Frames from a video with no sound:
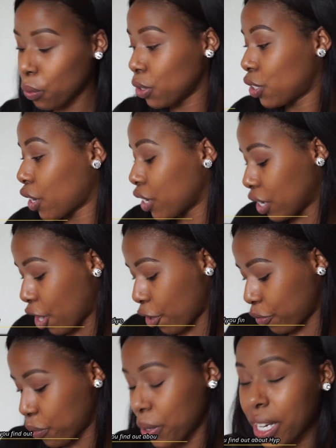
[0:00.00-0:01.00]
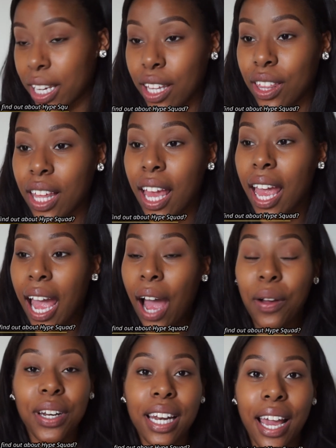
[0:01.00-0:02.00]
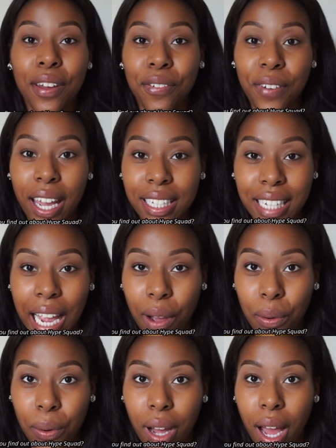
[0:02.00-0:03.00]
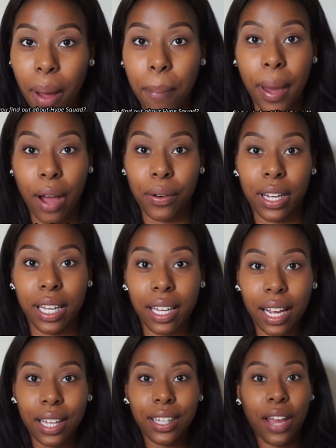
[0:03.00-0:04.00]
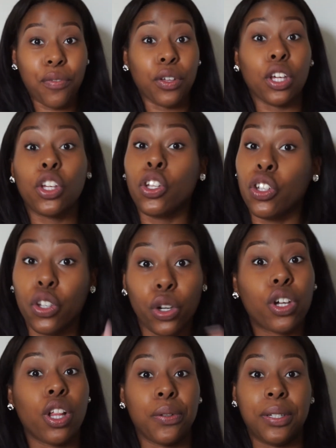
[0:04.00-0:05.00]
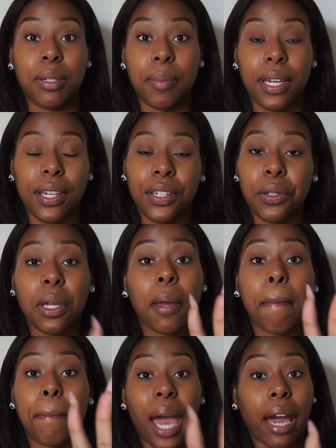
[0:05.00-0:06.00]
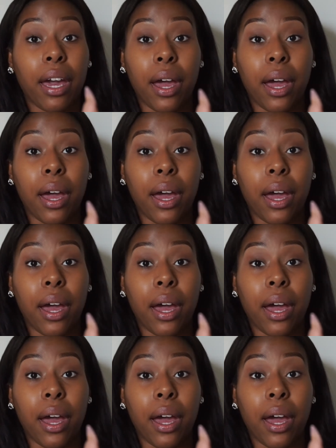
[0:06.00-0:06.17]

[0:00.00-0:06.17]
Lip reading: we'll start it off with, how did I find out about it? I feel like you're close to me. Me, back